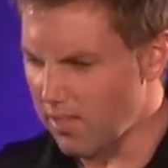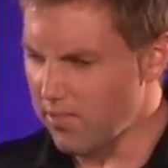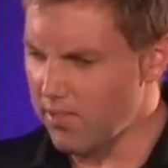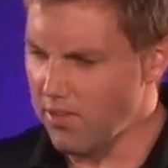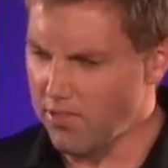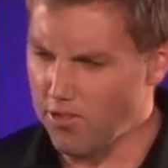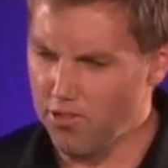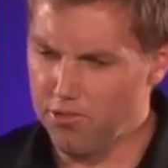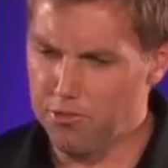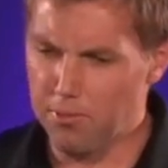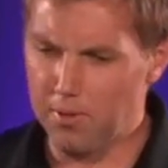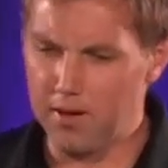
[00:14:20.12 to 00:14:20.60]

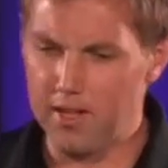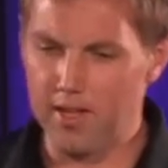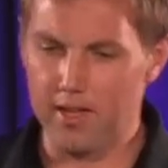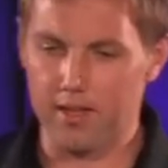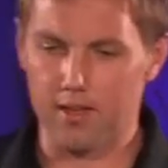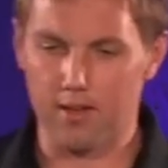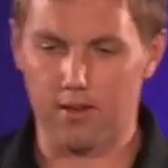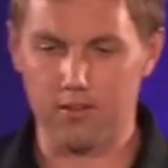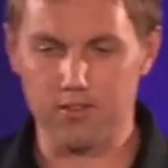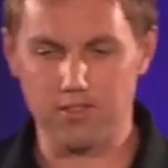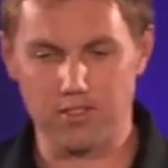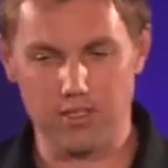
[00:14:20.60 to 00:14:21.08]
This is really a
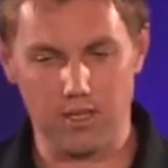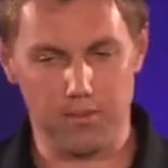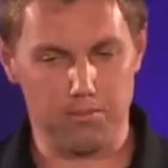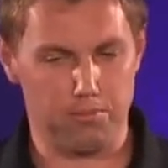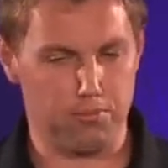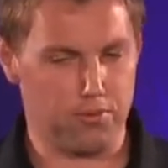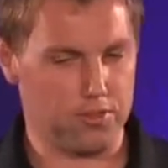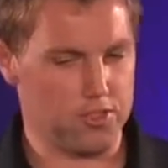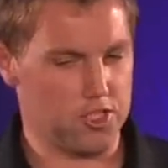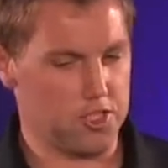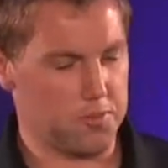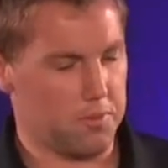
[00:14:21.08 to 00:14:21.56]

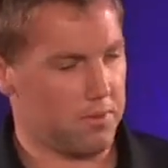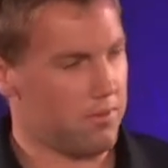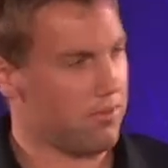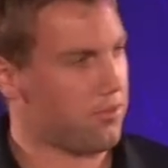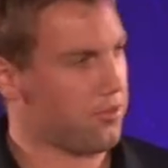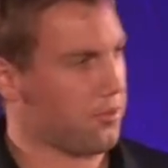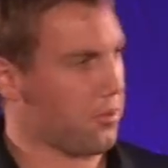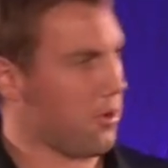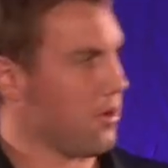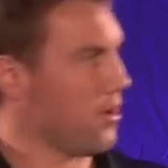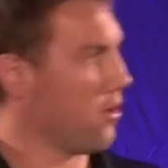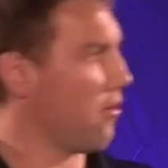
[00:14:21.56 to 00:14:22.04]
concept which has been
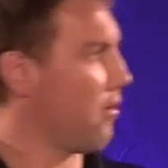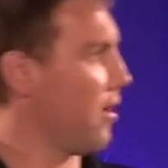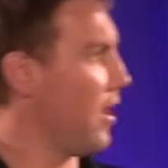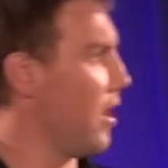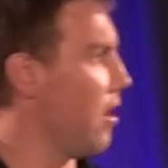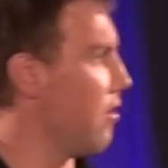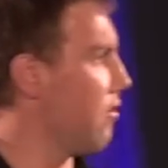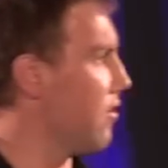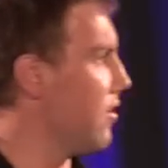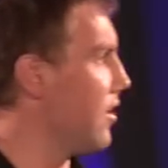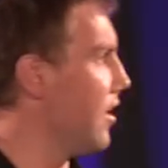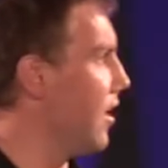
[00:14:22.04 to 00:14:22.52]
thrown
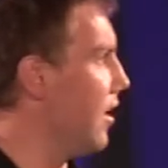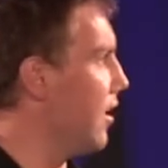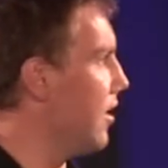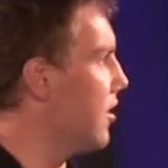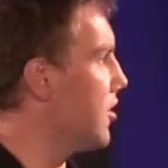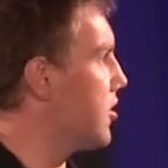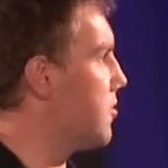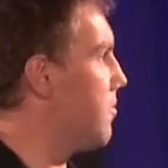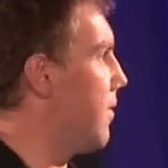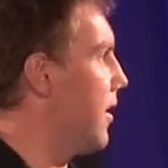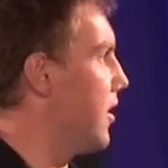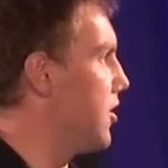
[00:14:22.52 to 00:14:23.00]
around nearly
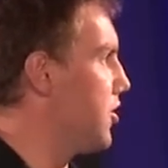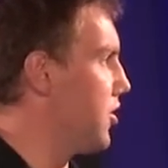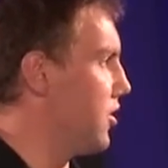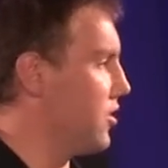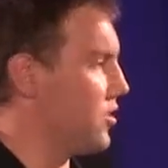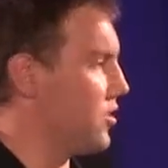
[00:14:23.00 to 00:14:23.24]
as much